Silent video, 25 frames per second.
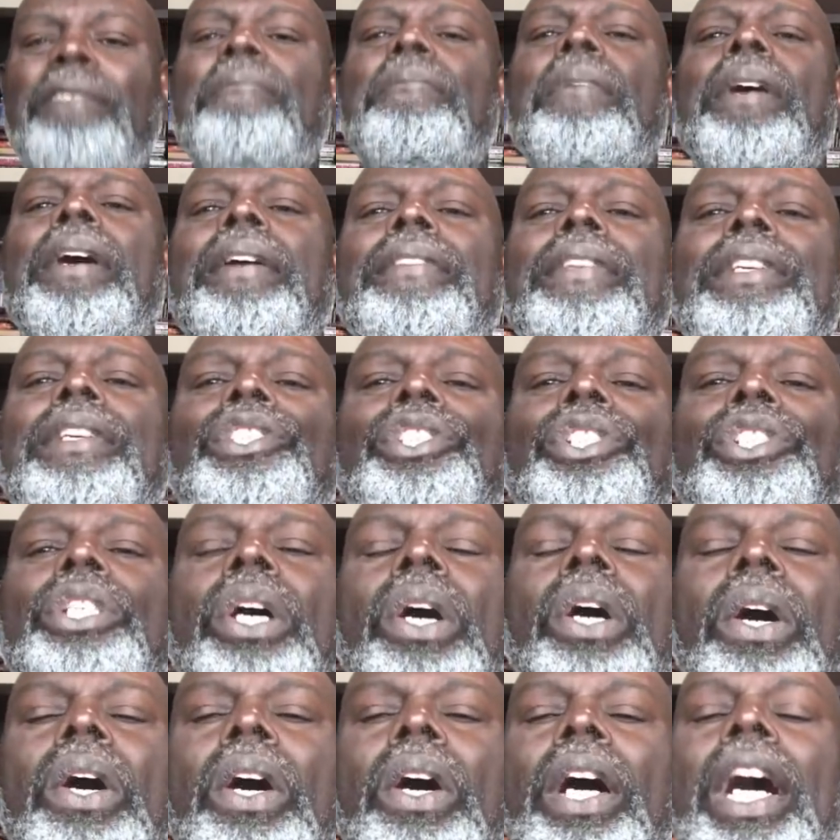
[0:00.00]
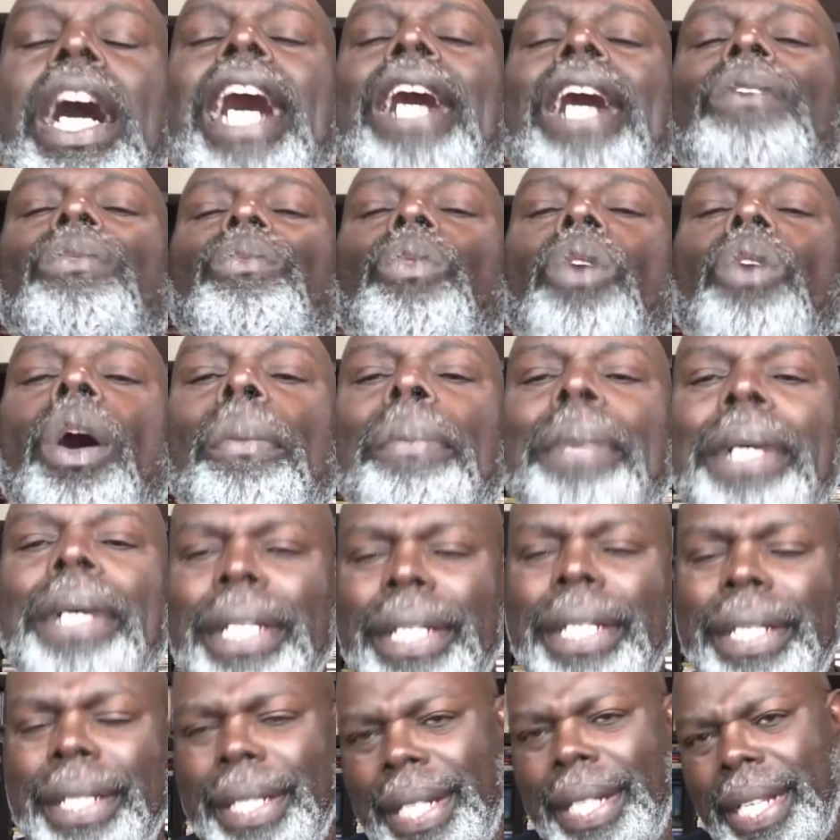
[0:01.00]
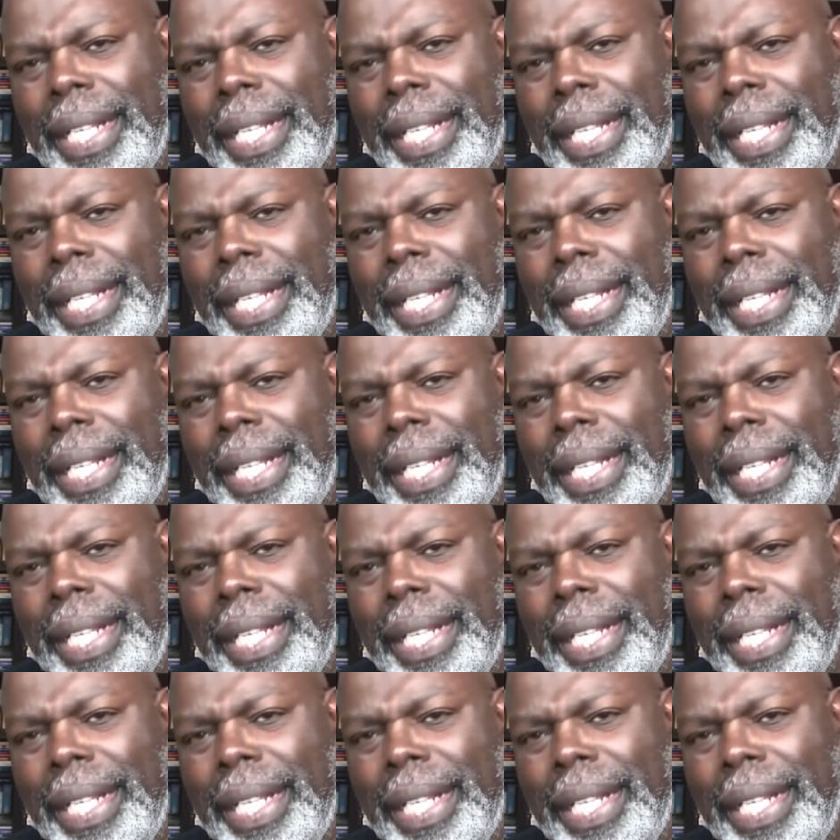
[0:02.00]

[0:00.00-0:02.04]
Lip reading: Mother Shaw, a woman.